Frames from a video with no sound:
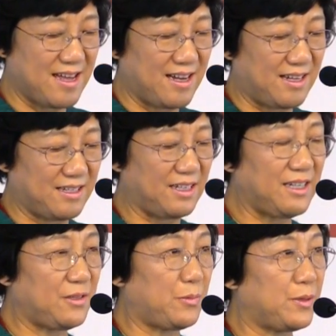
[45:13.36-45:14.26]
and
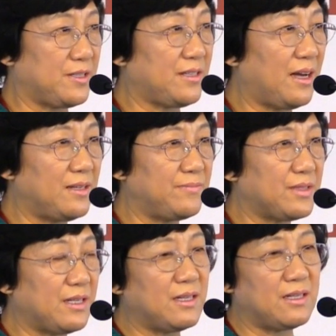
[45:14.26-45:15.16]
it was
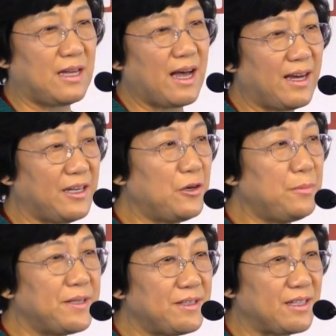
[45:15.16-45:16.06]
an
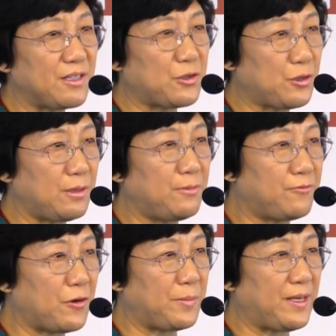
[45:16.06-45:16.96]
eye-opening trip
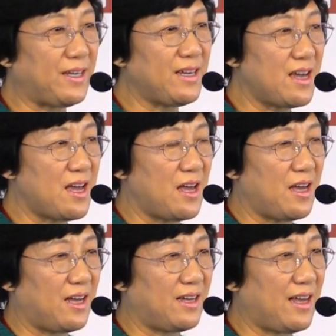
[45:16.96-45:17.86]
for me.
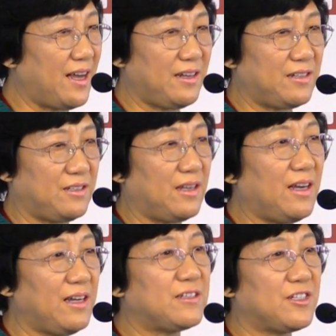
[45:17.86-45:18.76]
I
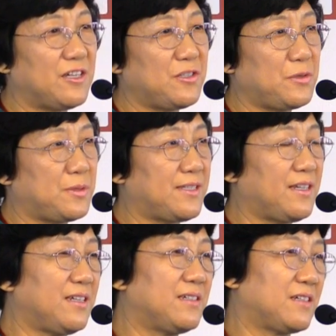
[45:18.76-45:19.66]
had a chance to
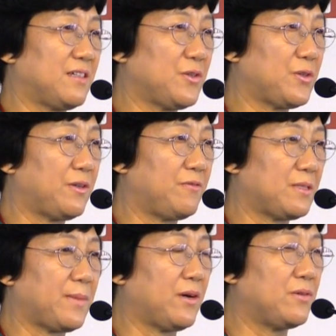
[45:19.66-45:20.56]
see a country
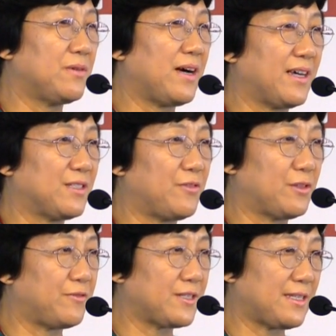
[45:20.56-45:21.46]
with my own eyes for
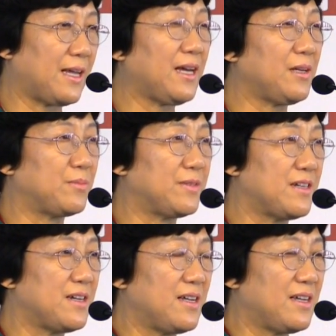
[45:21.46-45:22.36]
the first time,
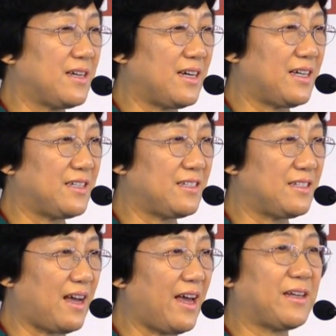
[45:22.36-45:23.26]
and
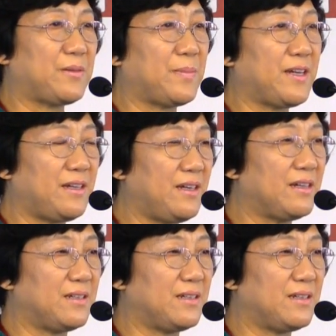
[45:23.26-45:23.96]
I had many